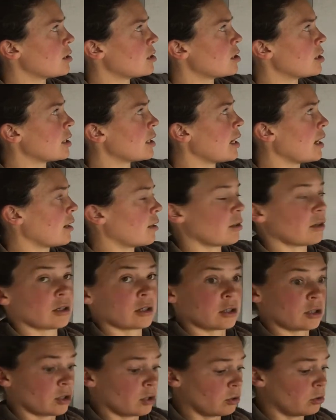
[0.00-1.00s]
to get
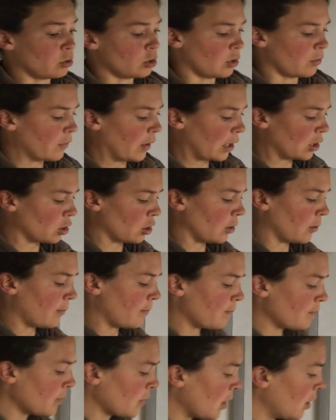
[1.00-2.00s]
our solution vector.
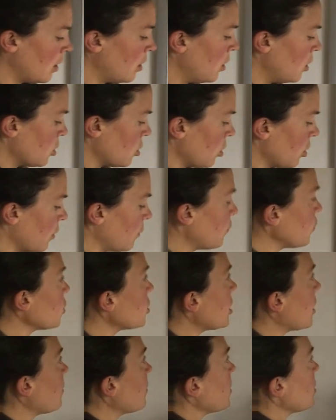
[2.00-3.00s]
So the first
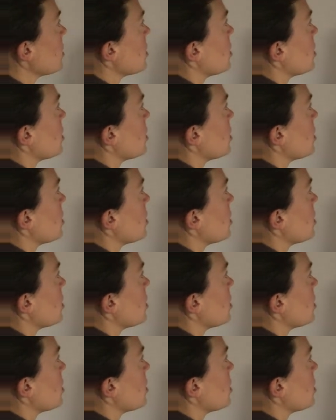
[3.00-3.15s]
step is